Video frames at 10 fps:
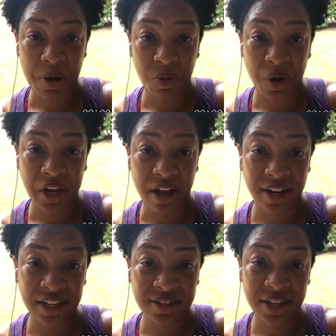Work out
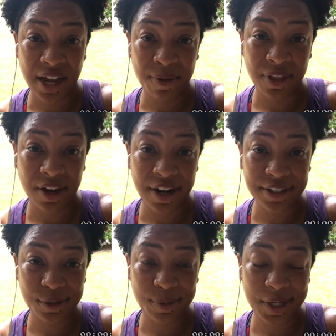again today with her at
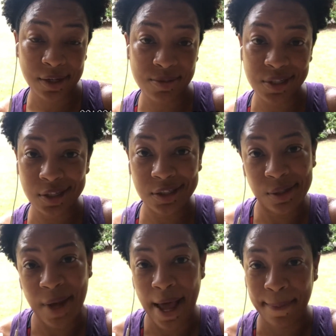2 p.m. So let's see
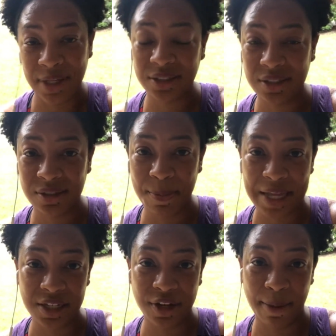what happens.
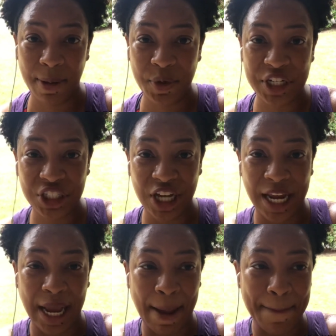About to go get my morning shit.
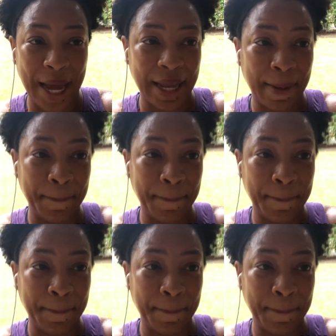Bye.